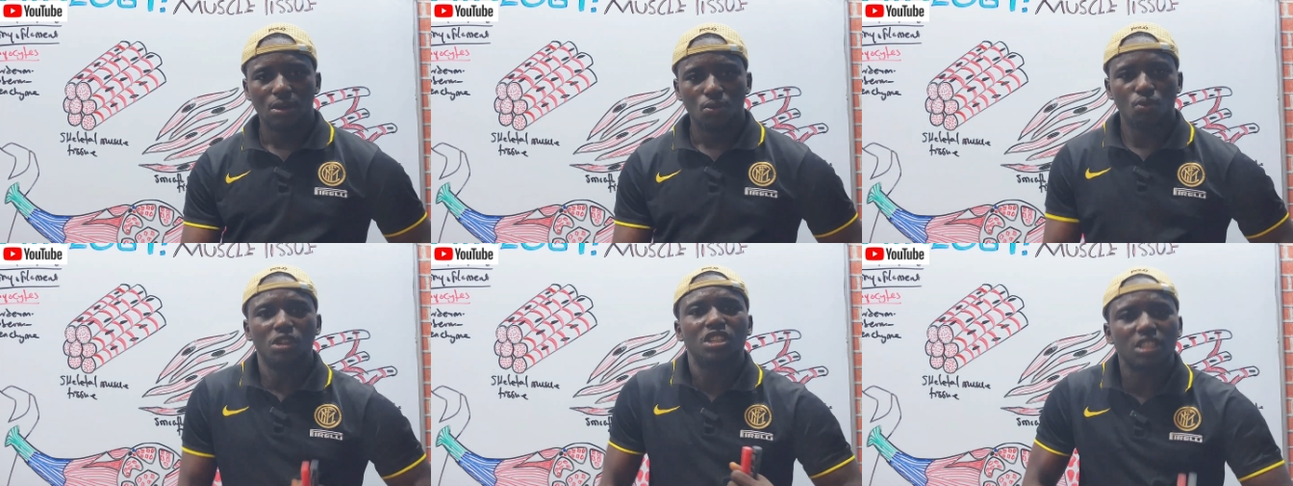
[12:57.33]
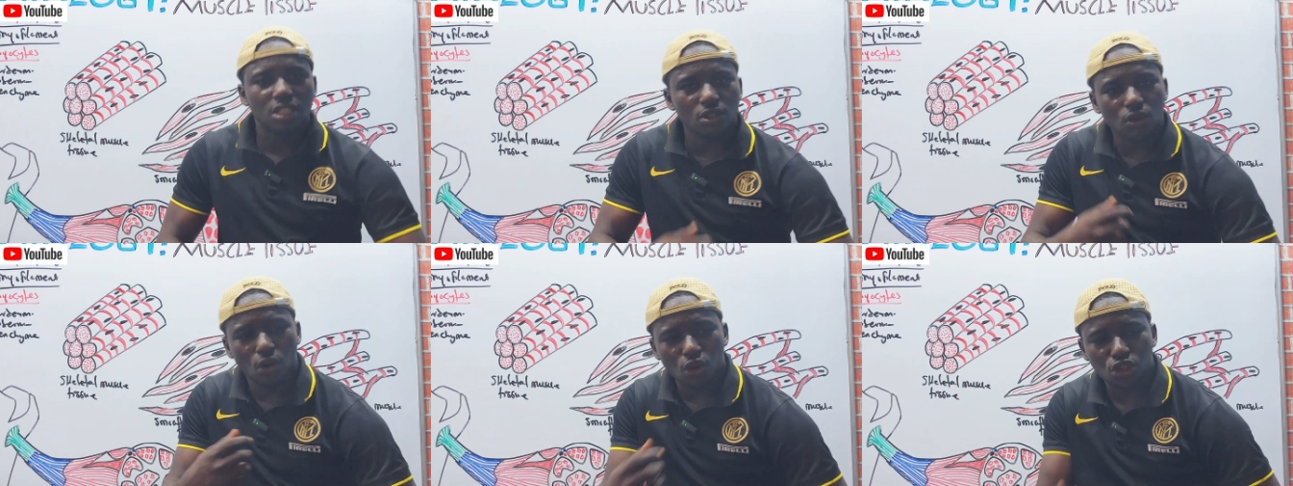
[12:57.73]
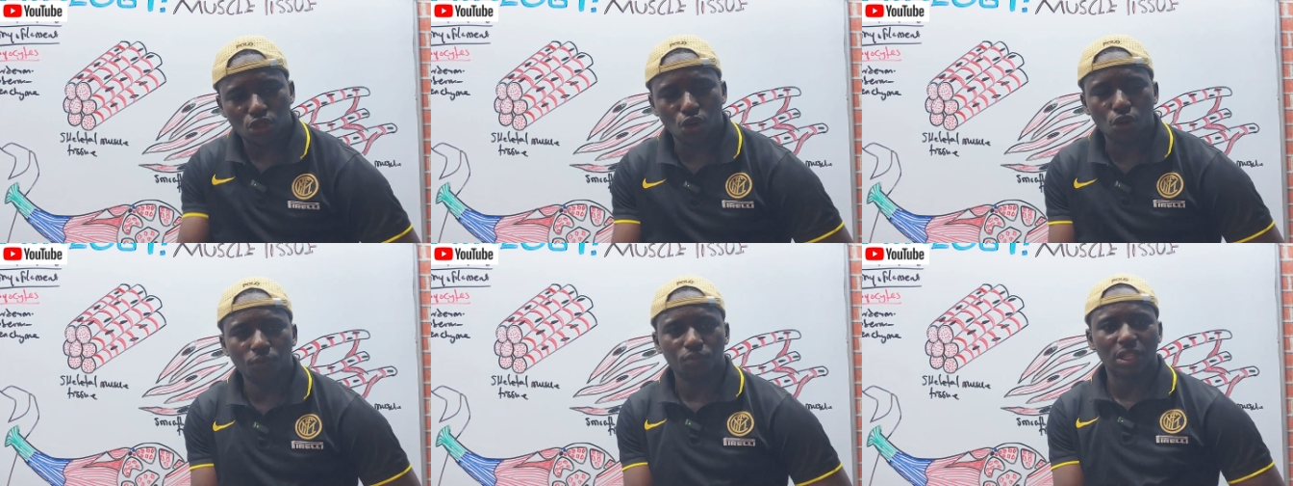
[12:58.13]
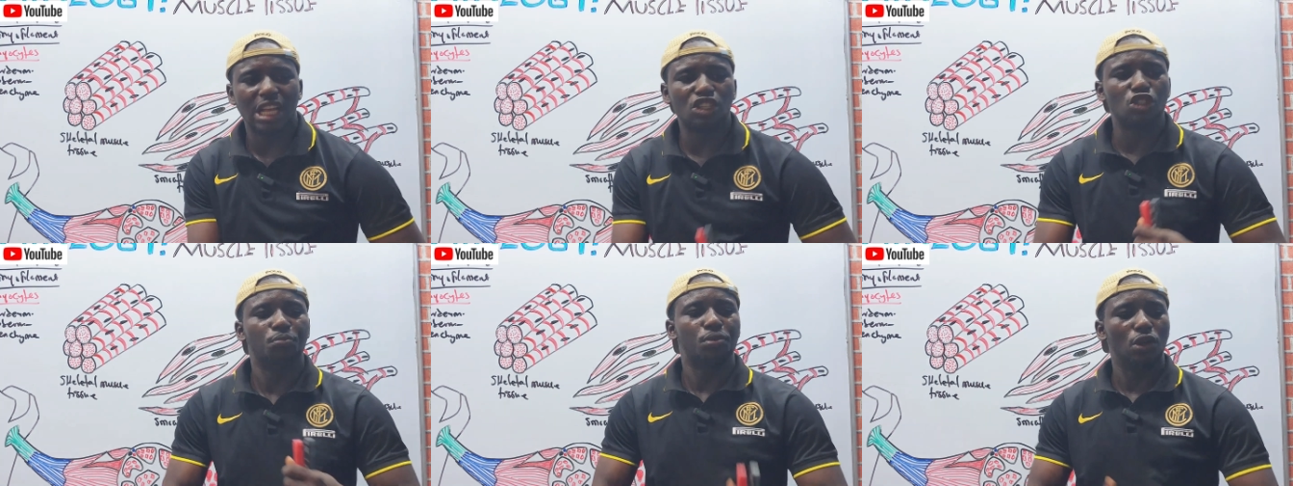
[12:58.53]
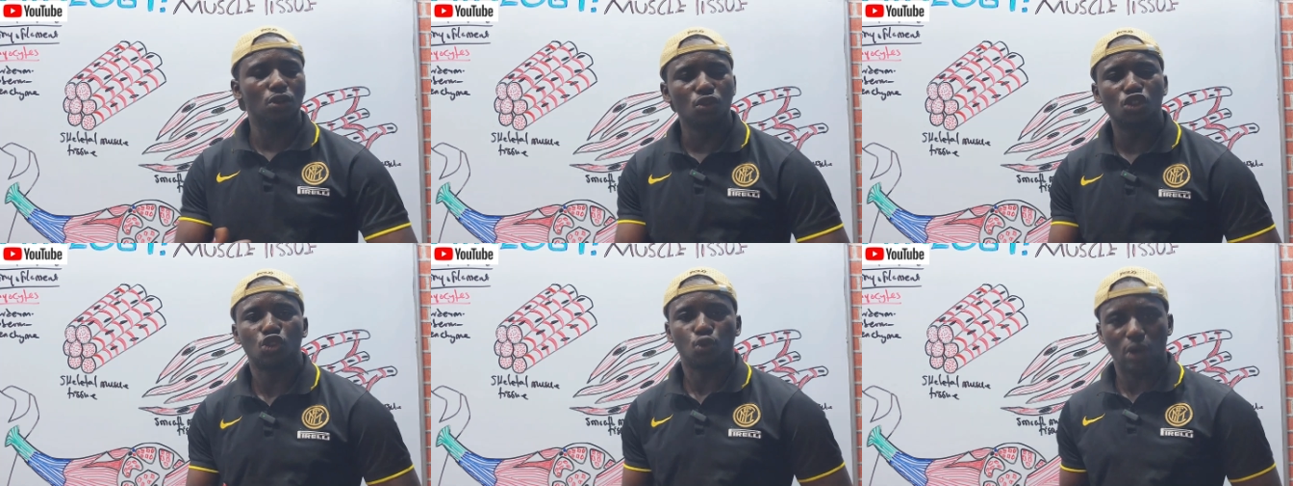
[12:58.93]
which also tends to
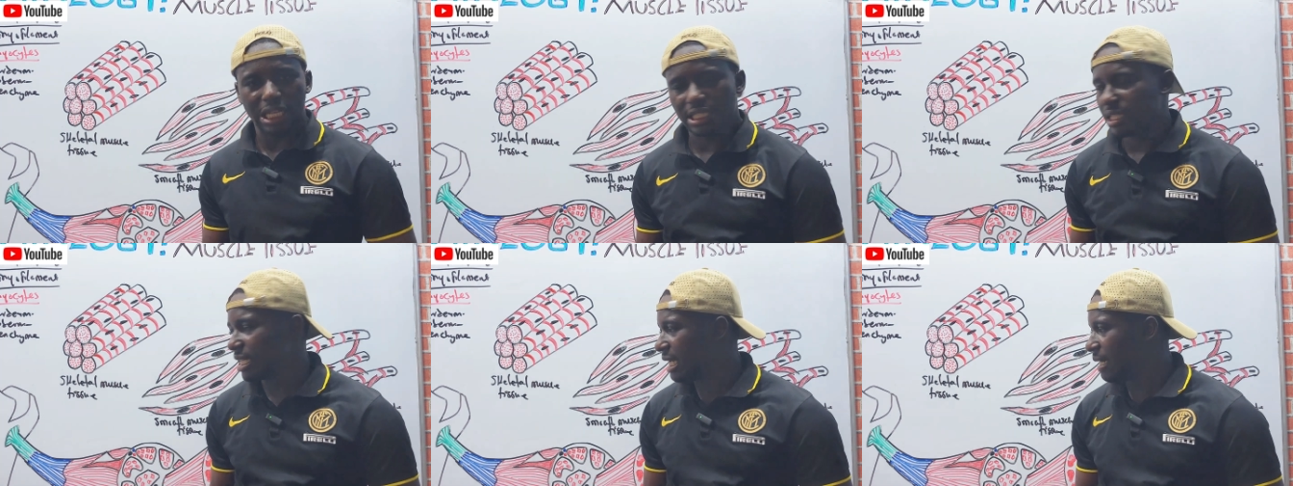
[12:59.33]
produce sweat.